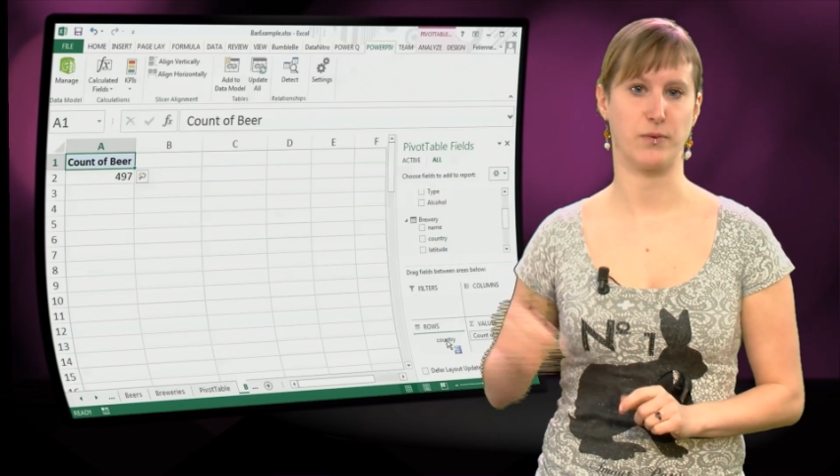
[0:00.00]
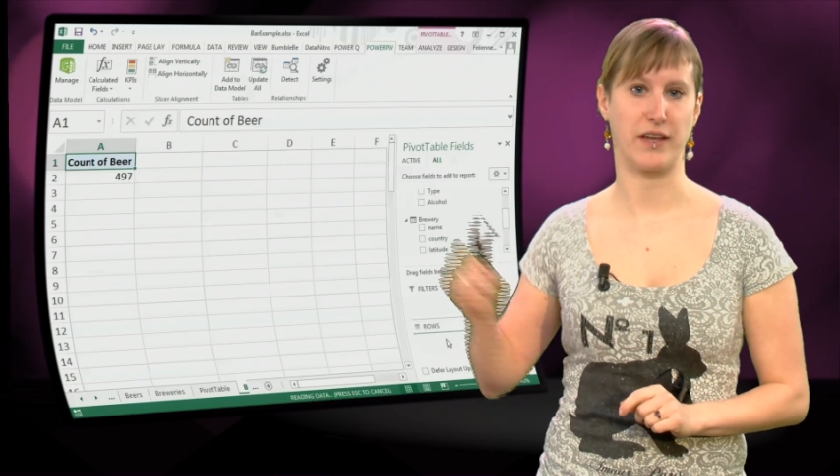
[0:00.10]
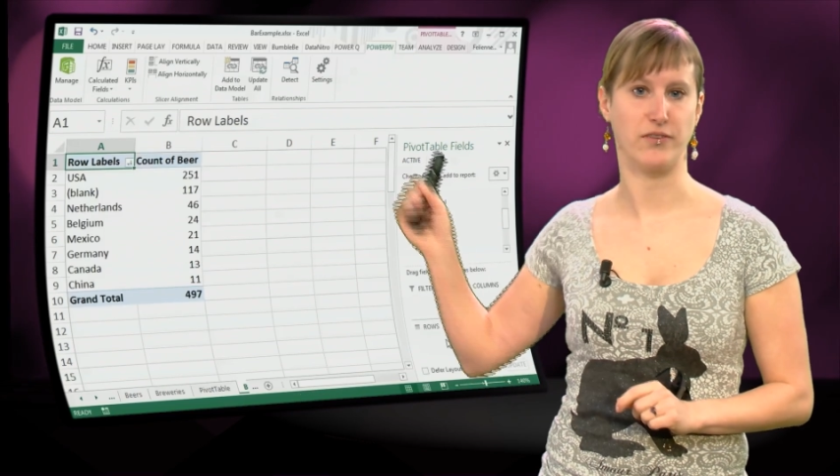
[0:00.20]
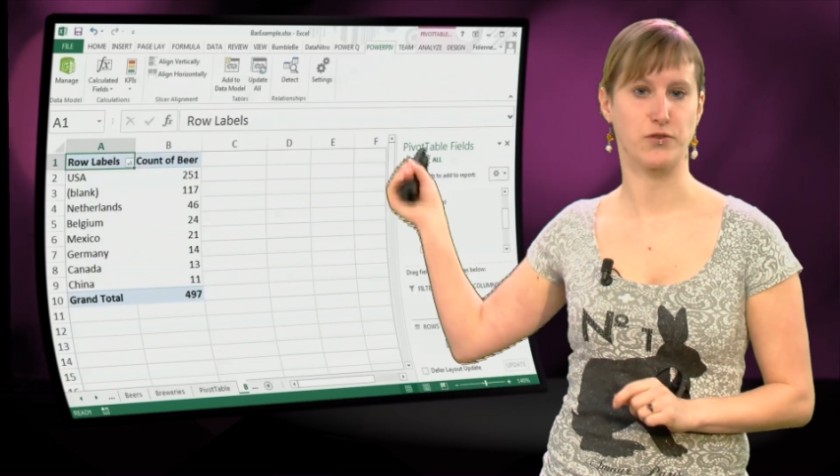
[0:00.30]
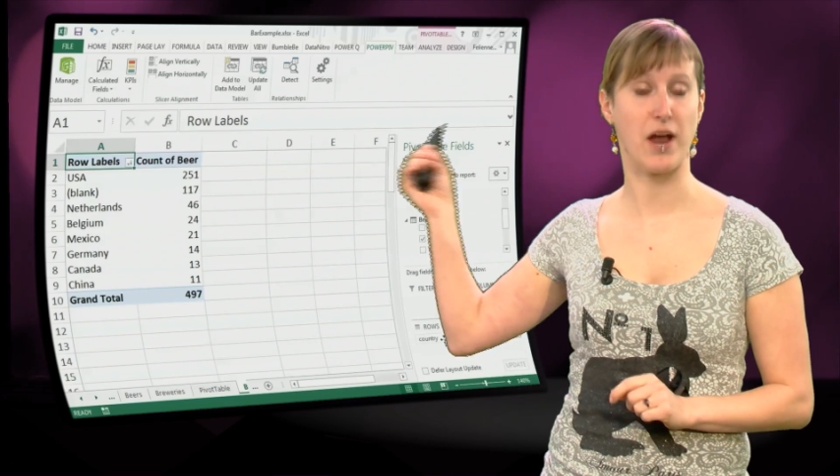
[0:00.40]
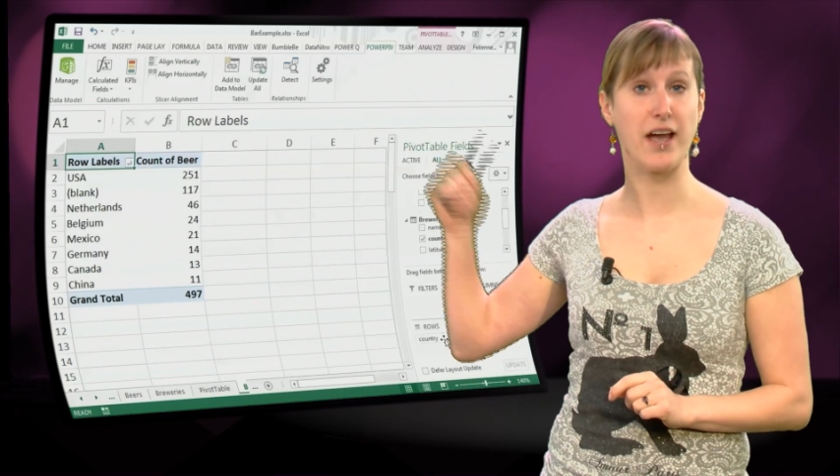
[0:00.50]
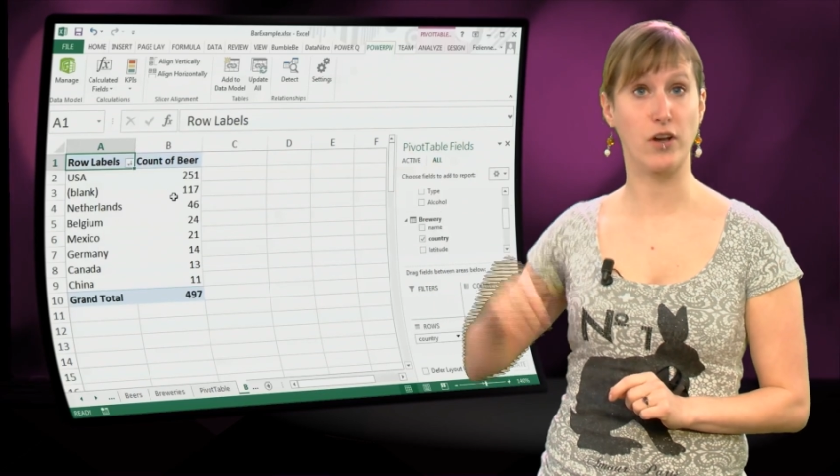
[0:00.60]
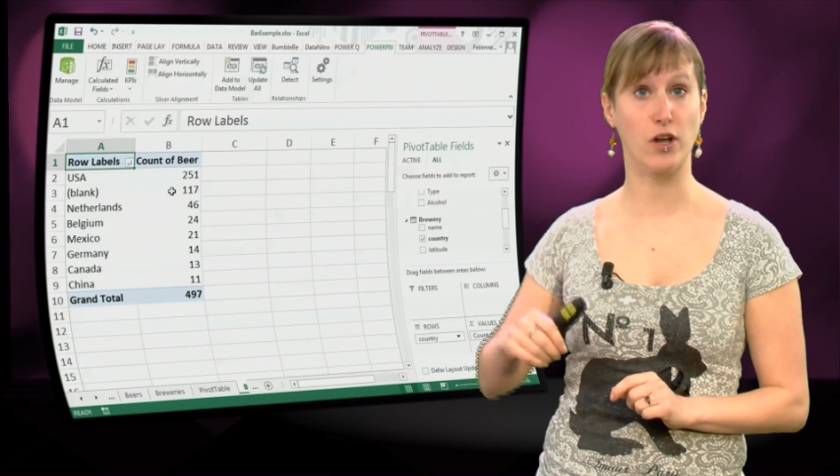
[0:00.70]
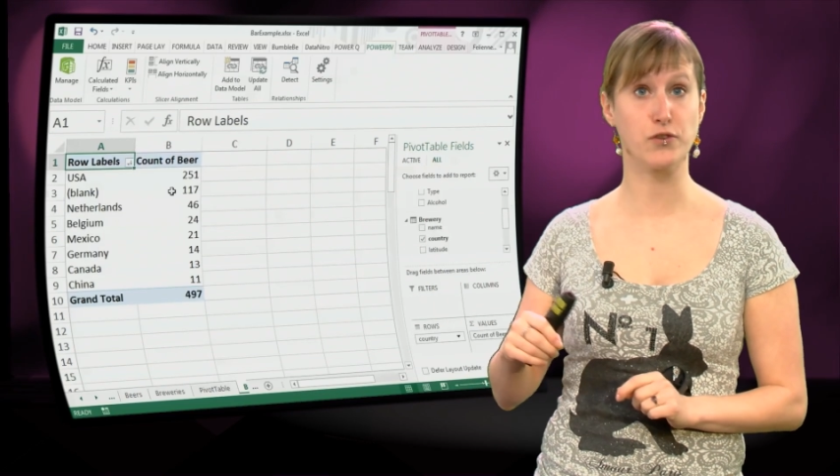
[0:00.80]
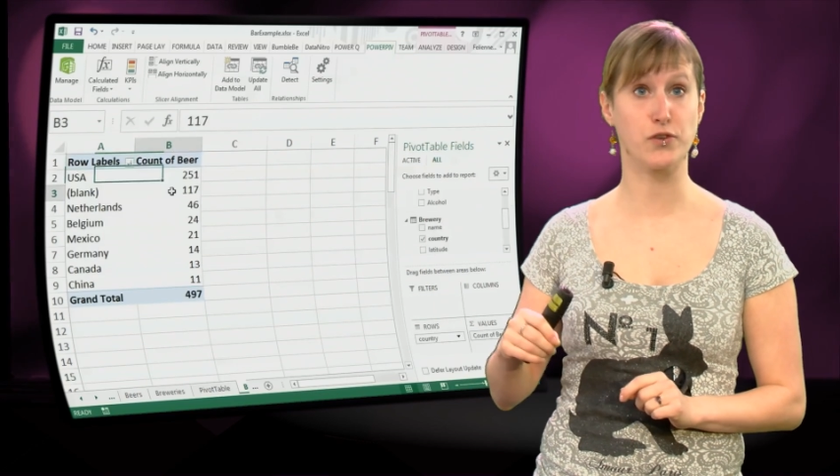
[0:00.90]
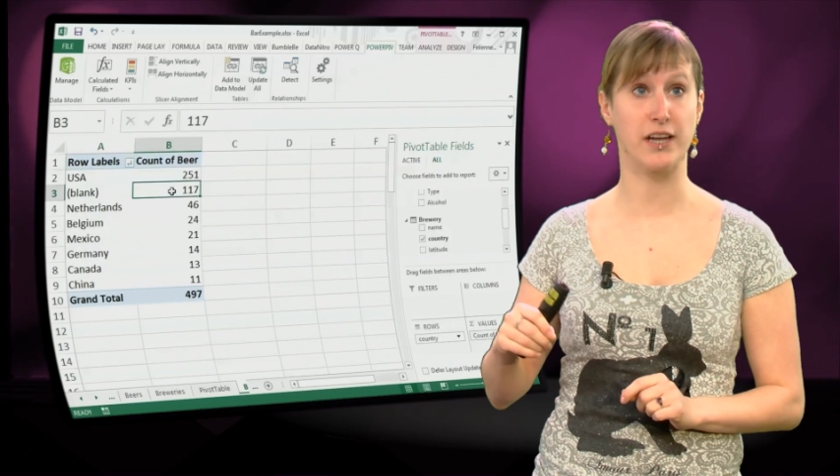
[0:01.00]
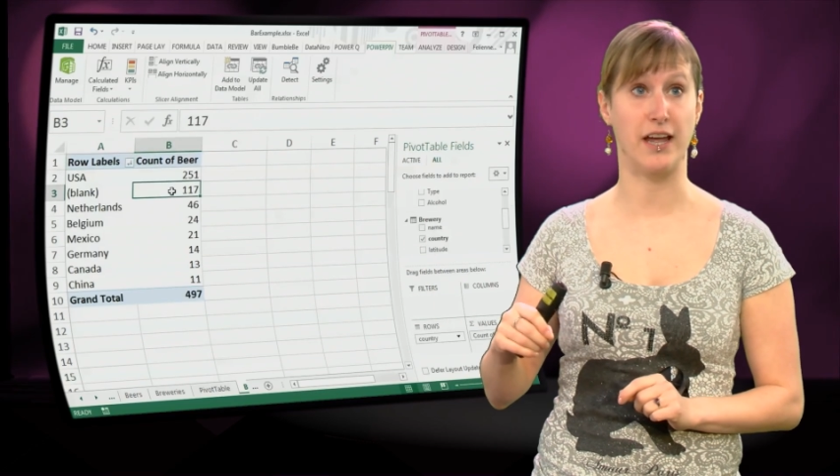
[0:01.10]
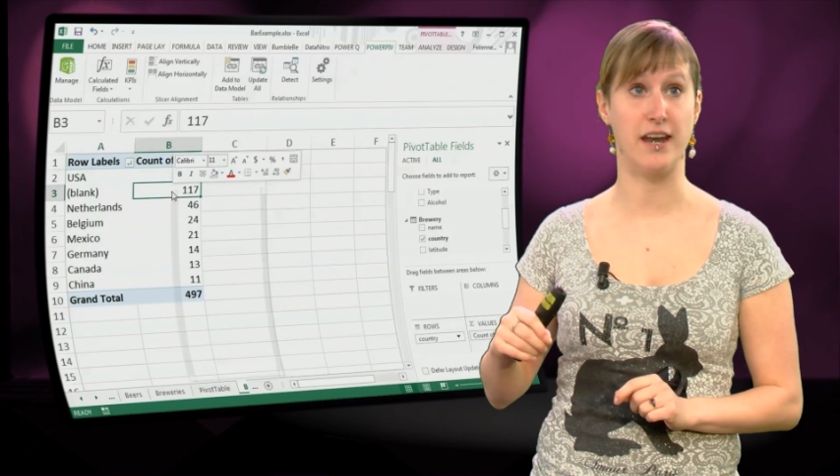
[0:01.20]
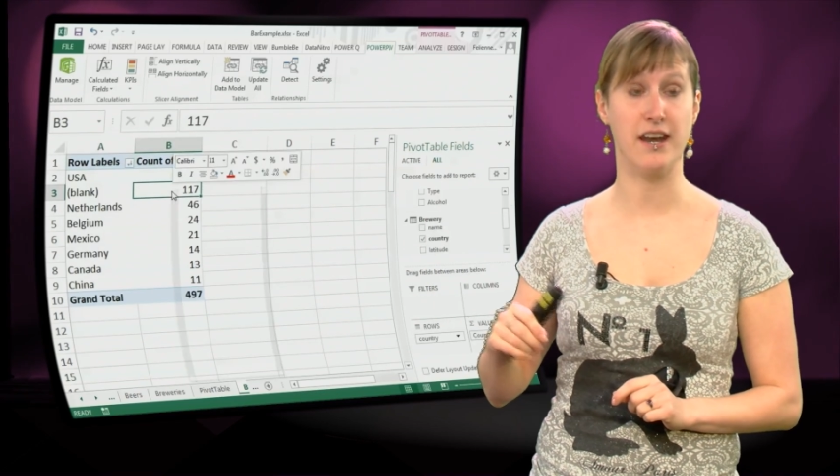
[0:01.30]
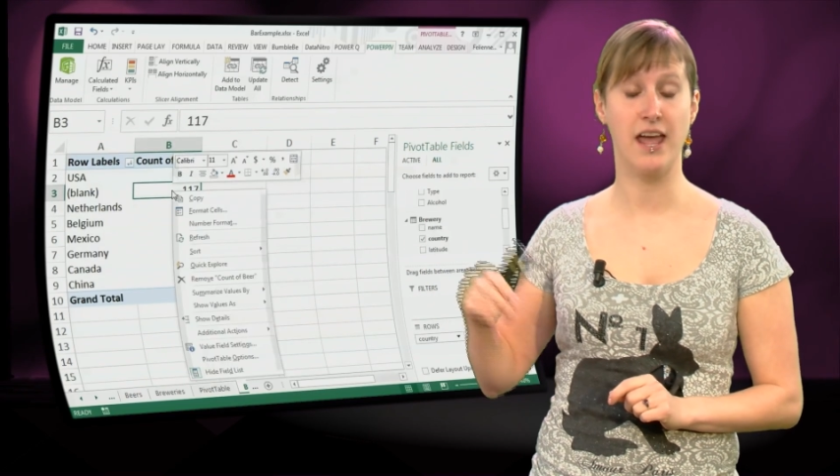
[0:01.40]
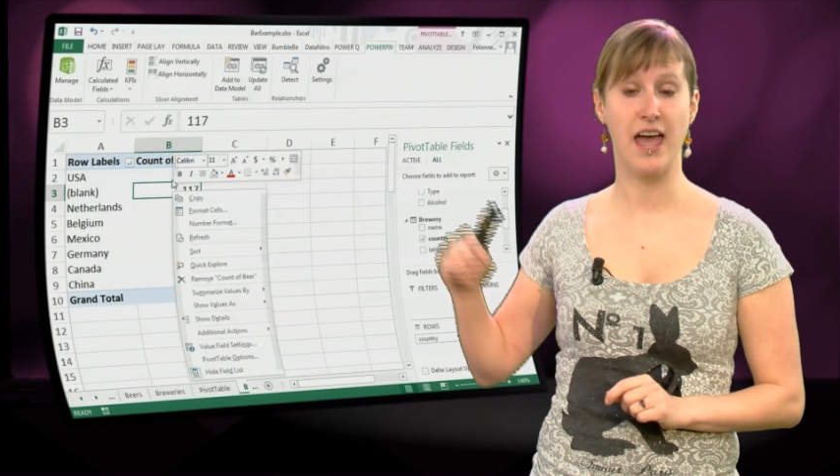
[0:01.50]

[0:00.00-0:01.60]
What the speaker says: We can drag country in,